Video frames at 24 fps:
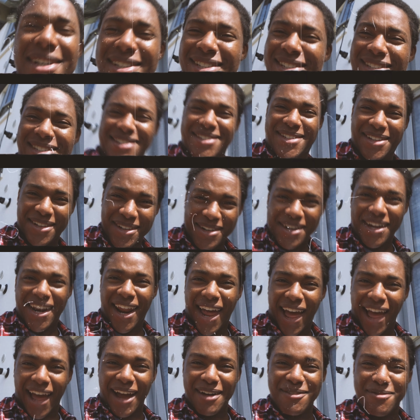look at
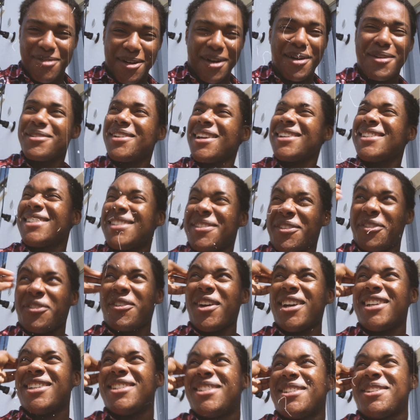that, bro. That's
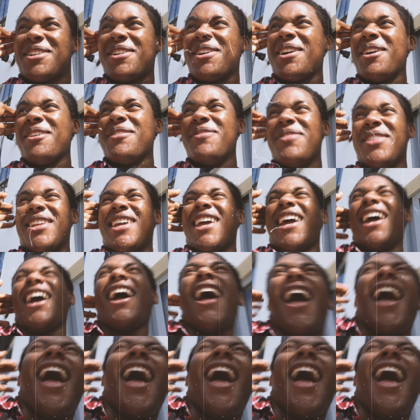frustrating.